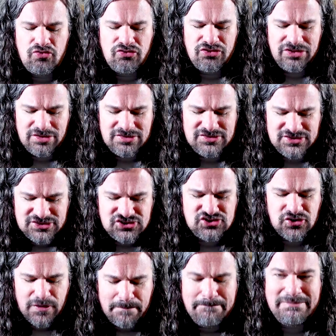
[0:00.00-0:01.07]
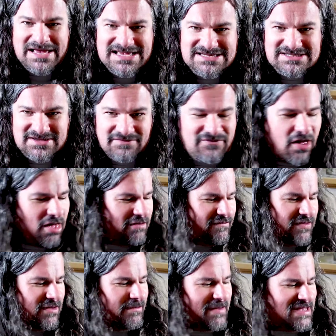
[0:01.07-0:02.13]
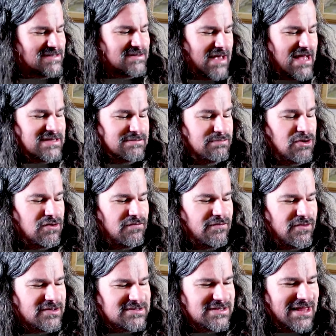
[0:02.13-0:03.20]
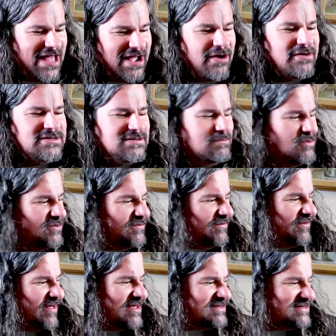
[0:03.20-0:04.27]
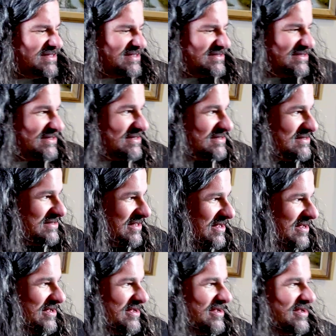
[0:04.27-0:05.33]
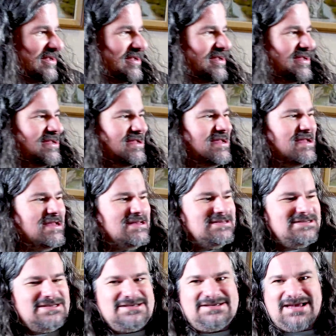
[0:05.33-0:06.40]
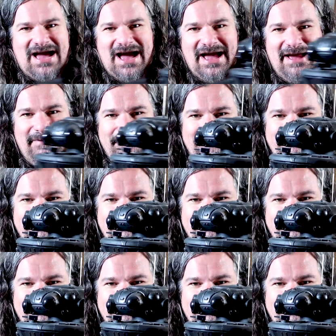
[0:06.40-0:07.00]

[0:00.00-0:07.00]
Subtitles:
the sort of beast of all of them, as beautiful as the Lego is and beautiful as this is this guy.